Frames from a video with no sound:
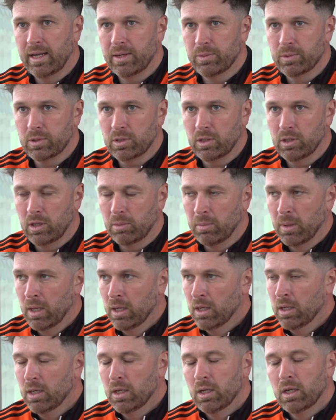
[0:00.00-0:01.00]
Edwards Cup,
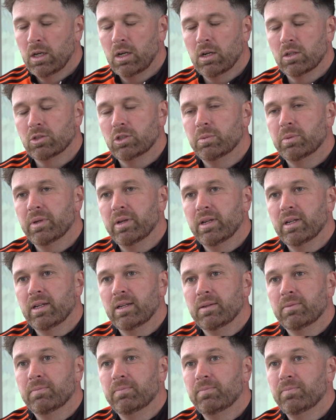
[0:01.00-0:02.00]
contributed
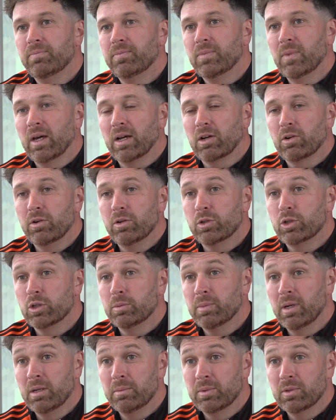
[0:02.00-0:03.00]
in crucial
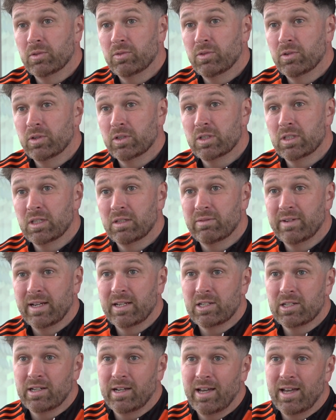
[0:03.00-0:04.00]
moments for us in the
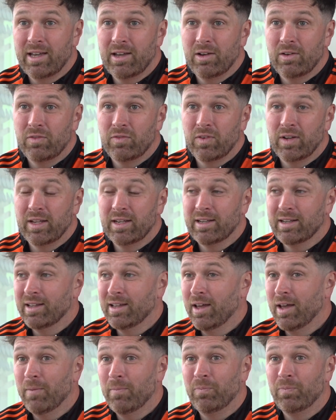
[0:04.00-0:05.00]
Rachel Hayhoe Flint,
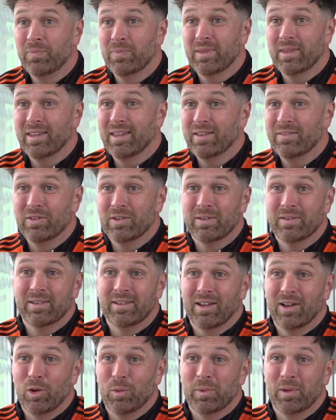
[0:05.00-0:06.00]
even
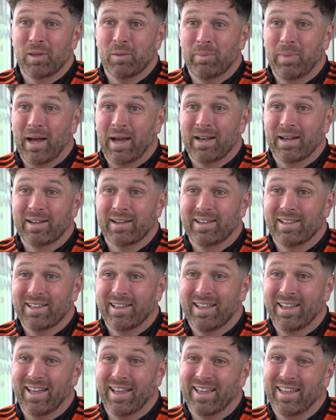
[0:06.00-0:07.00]
opening the batting
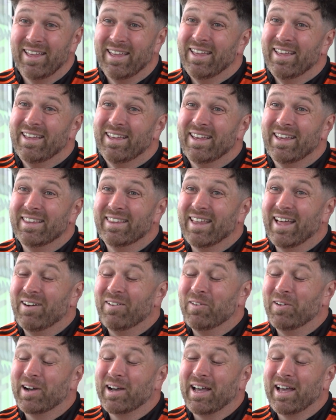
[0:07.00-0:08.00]
in that
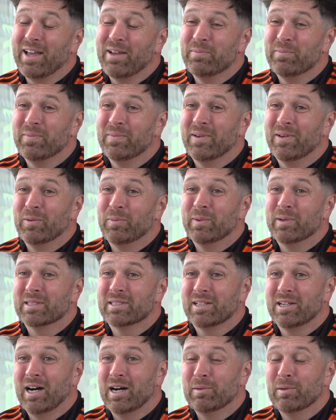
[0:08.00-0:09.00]
one game up at
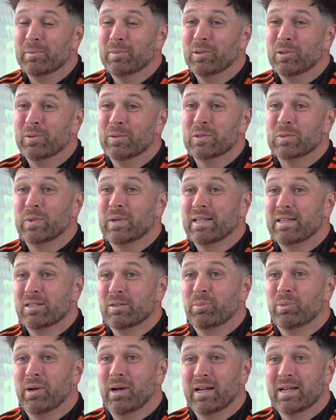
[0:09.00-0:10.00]
Scarborough, but always willing to
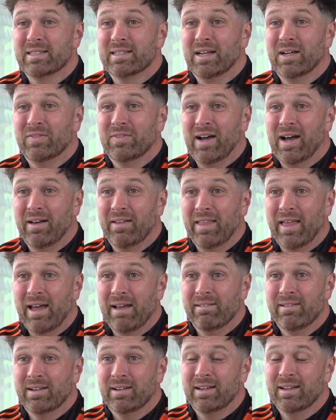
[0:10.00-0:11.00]
put herself out
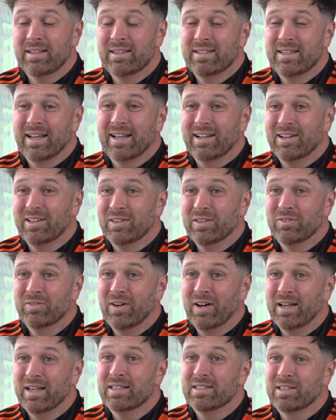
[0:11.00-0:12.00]
there and take on the
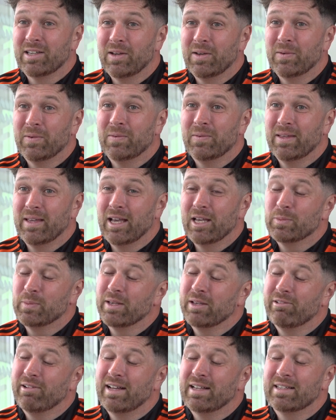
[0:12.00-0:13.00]
fight. So yeah, it's
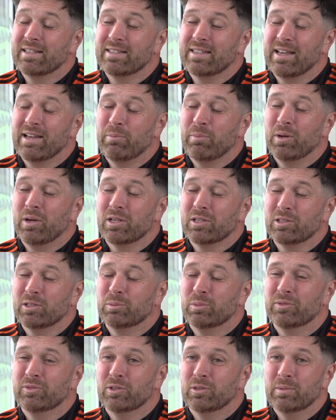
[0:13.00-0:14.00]
been great to see her personal
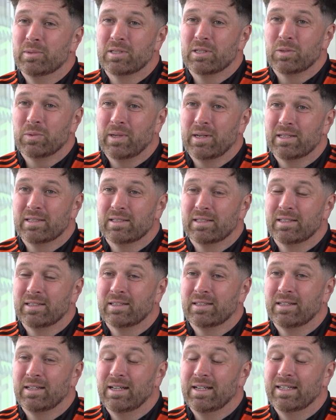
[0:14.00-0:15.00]
performance as well as her
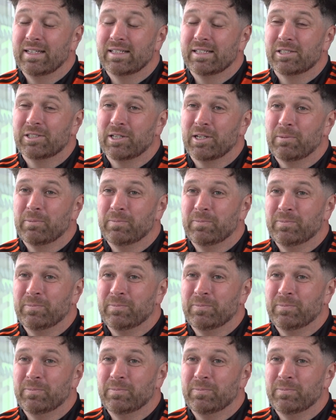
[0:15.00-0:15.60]
leadership.